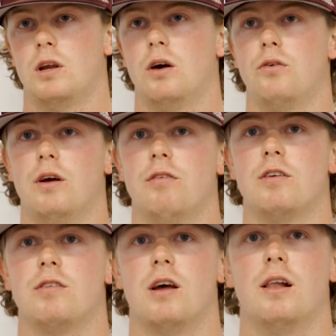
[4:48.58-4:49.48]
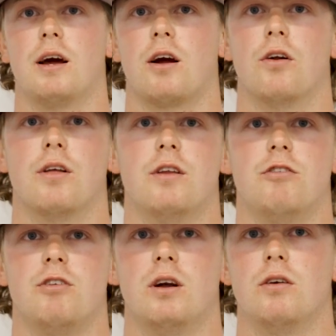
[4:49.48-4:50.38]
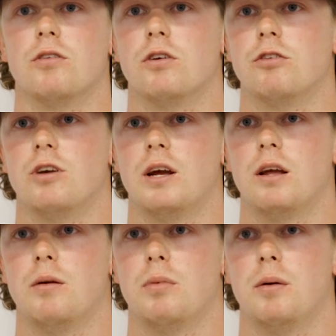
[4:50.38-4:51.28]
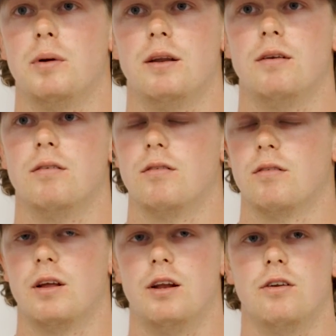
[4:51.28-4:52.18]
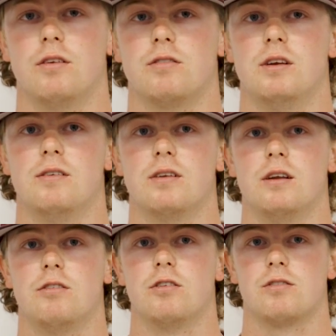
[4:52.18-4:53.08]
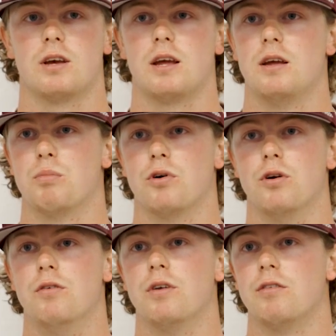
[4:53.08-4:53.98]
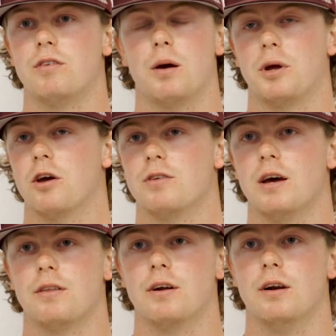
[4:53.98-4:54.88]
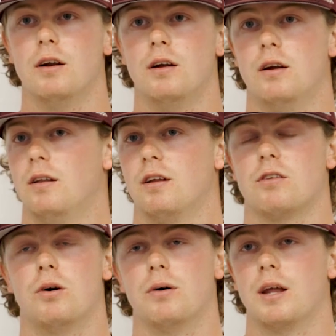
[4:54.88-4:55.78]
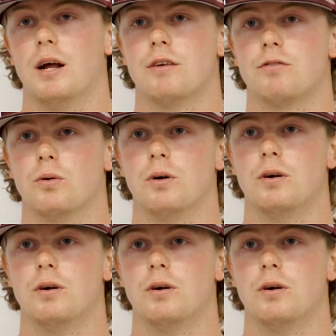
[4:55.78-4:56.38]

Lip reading: I would definitely say, like, earlier this year, he was a little shaky, but I mean, later this season, it's just like he improves every time he goes out there. That's all we can ask for.